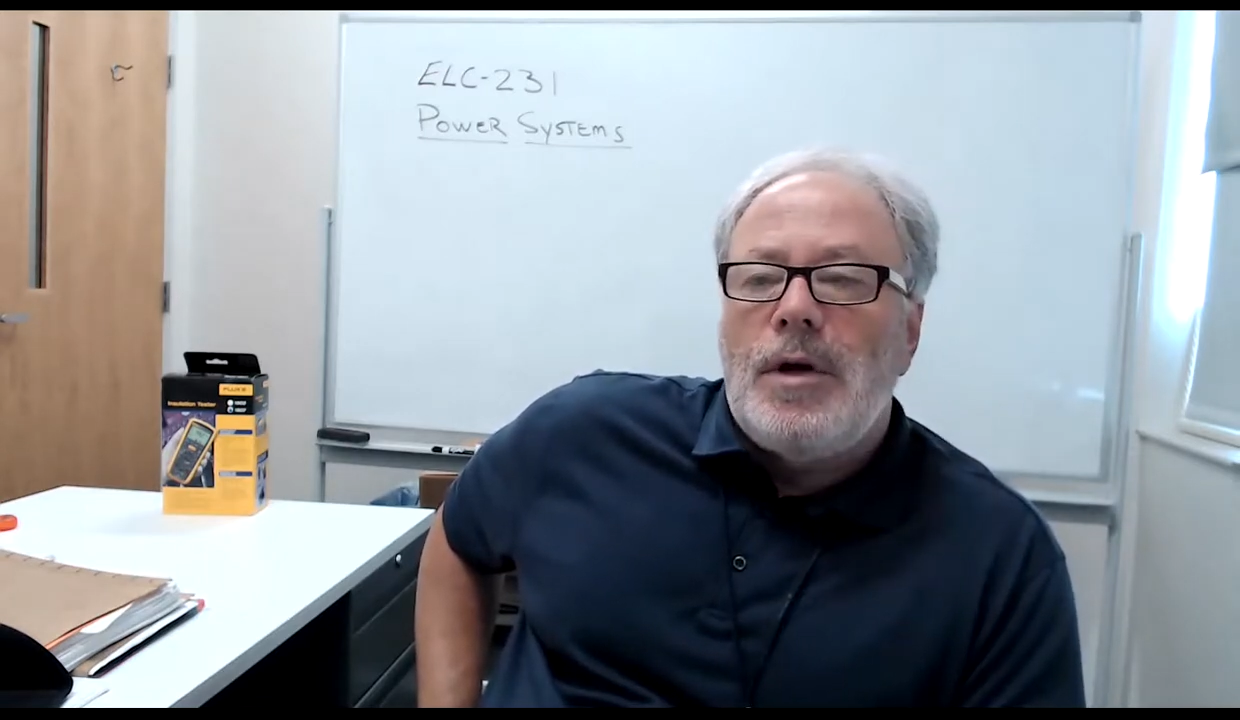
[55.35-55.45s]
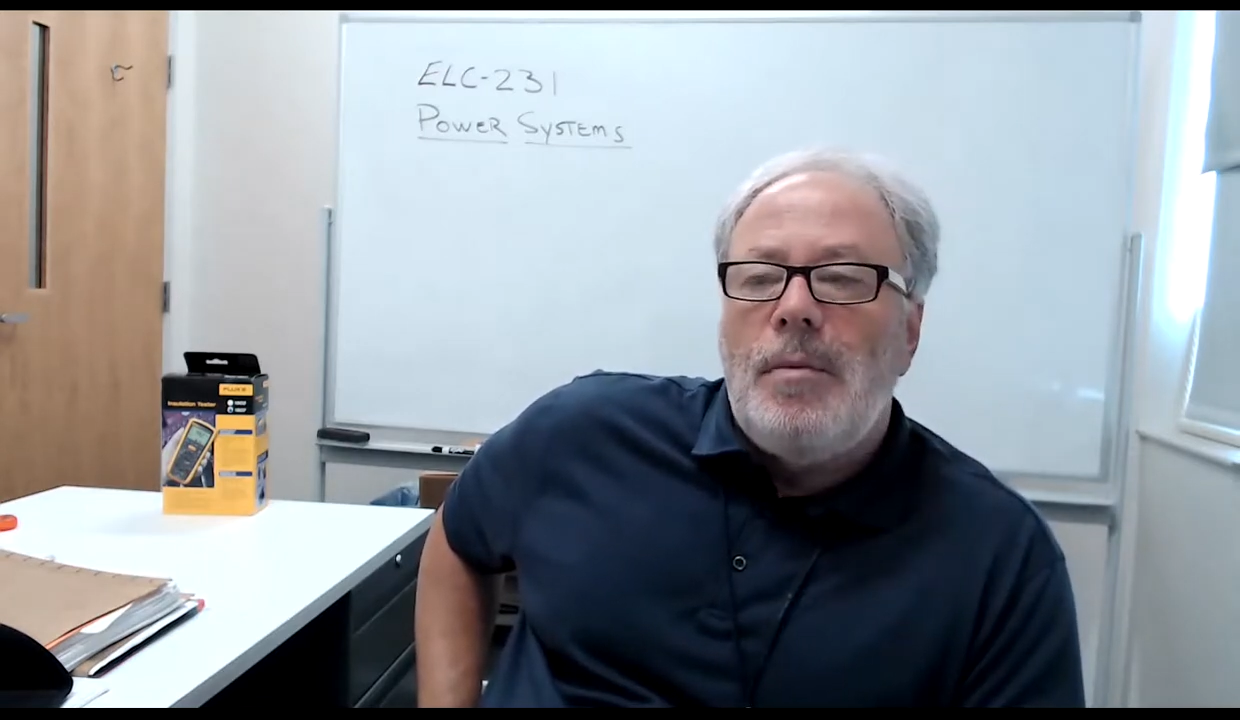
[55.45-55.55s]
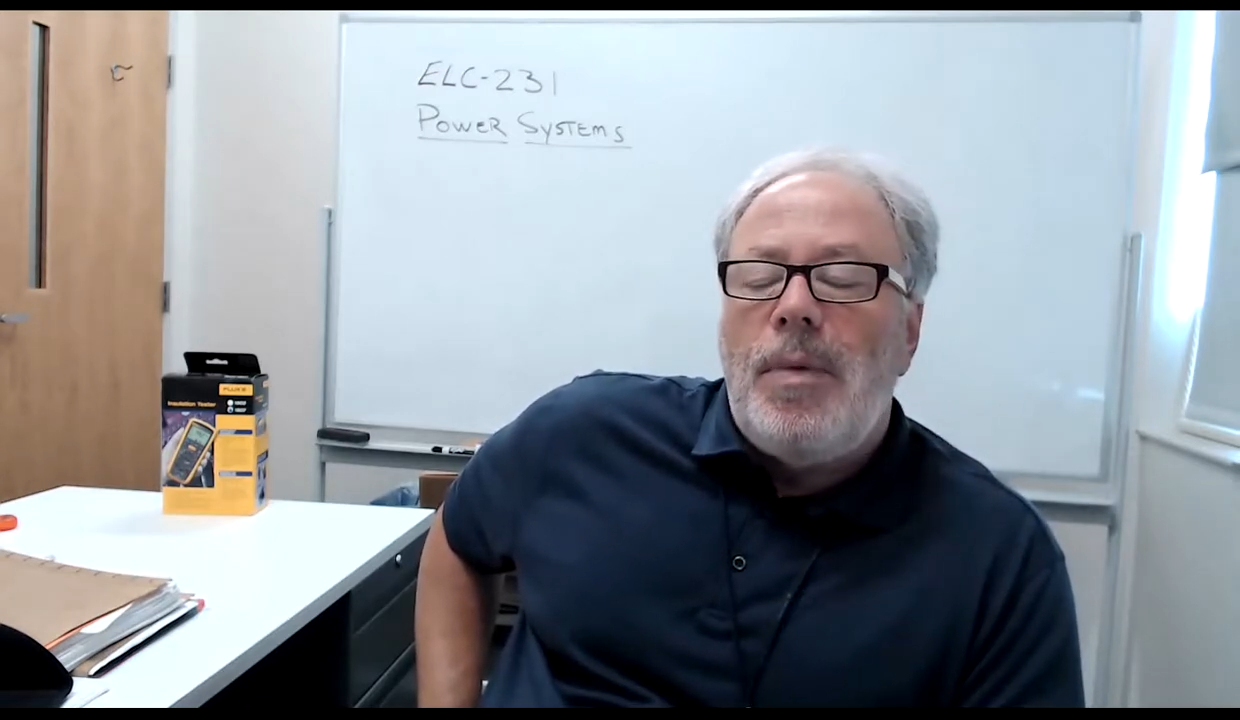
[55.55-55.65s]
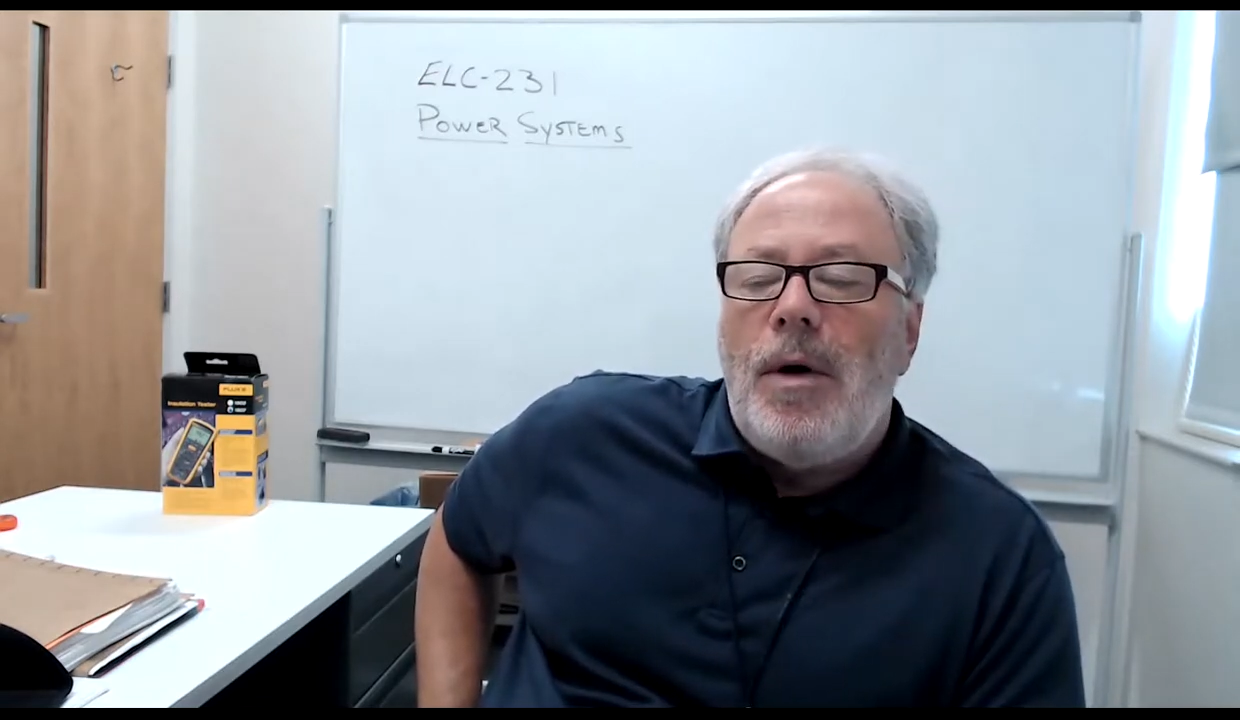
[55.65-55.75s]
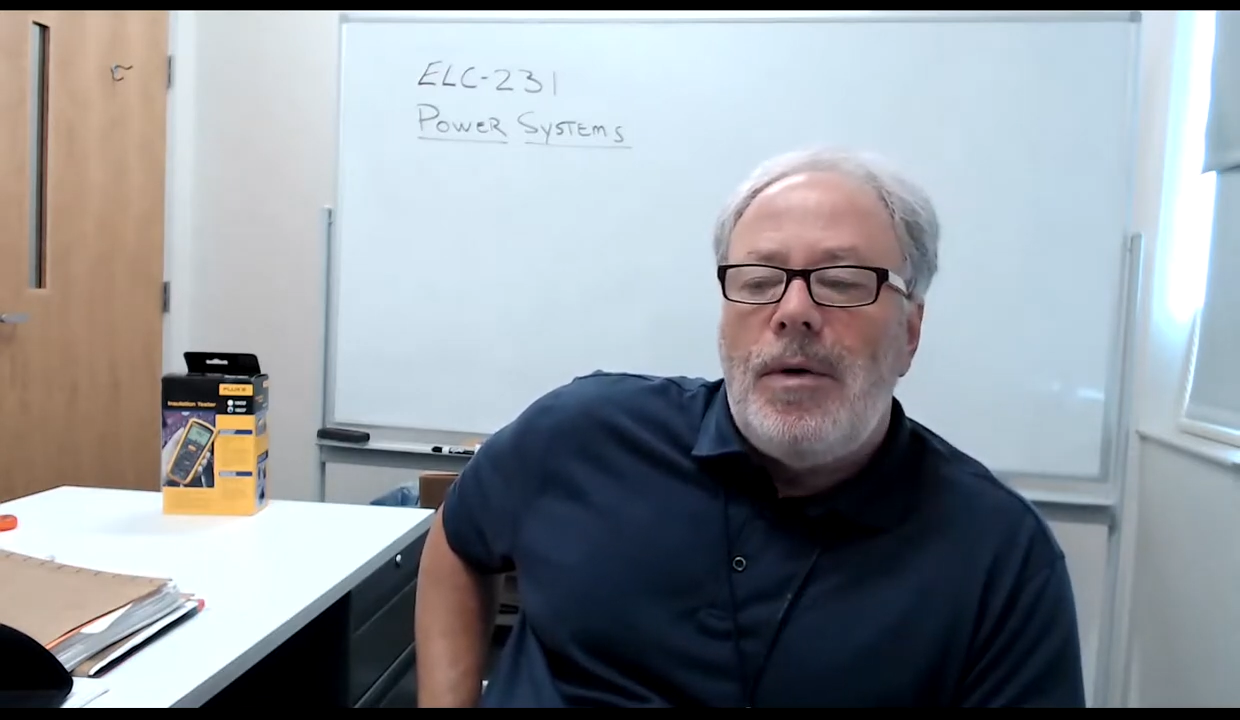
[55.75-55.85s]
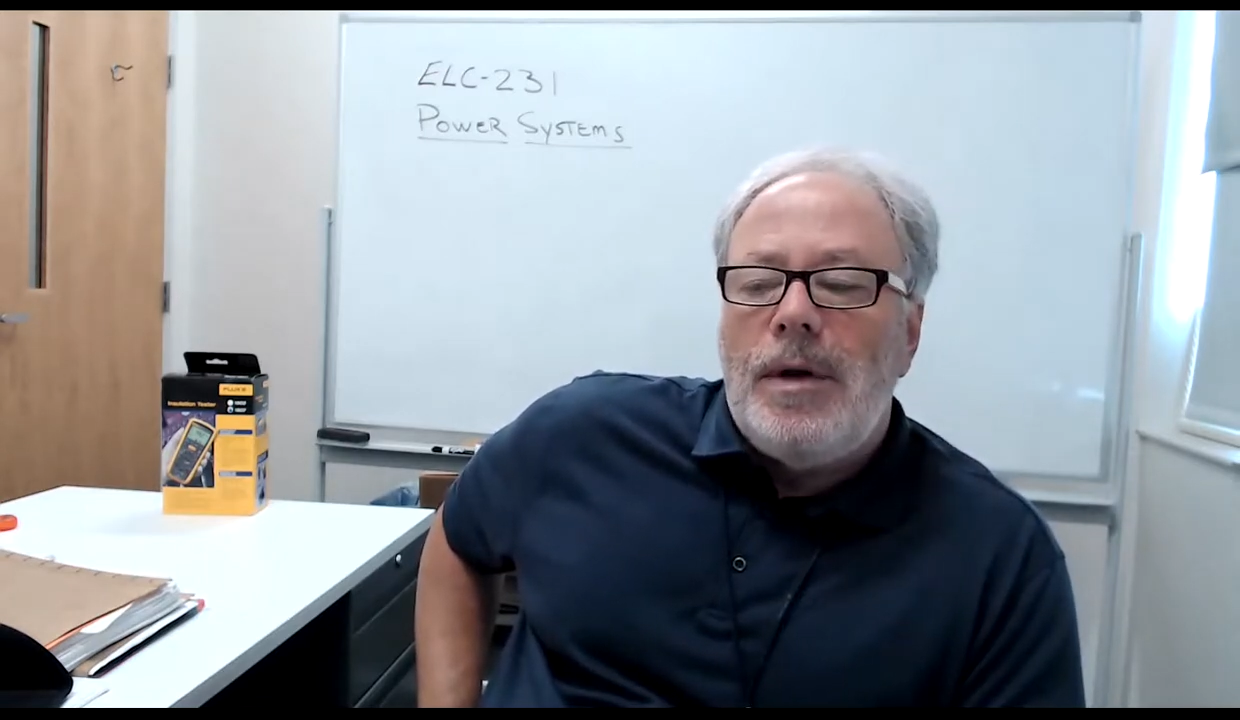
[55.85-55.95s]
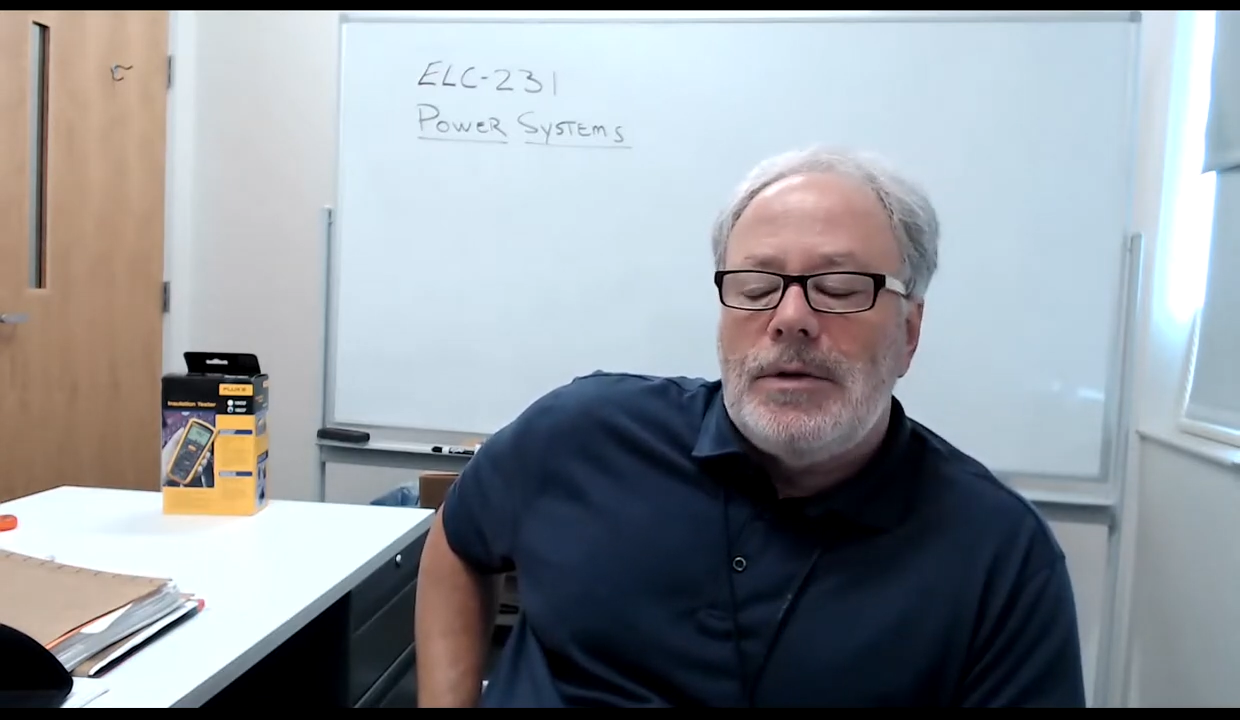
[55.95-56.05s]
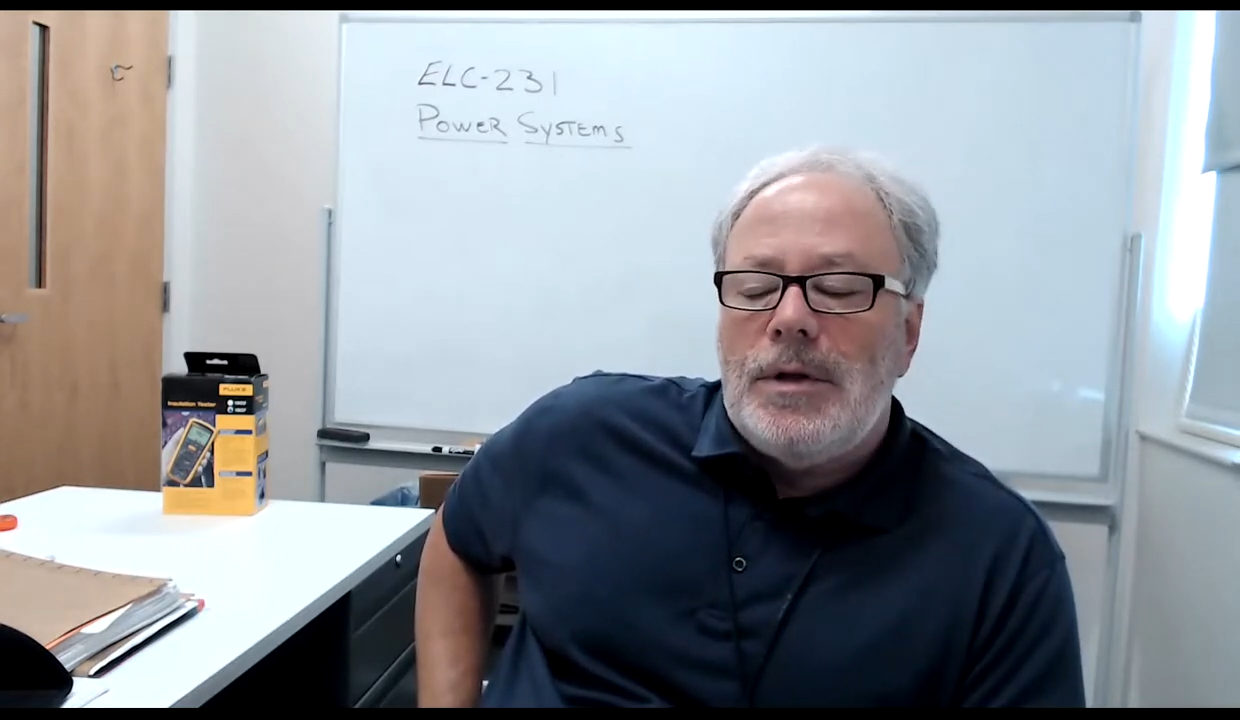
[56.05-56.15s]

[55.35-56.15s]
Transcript: components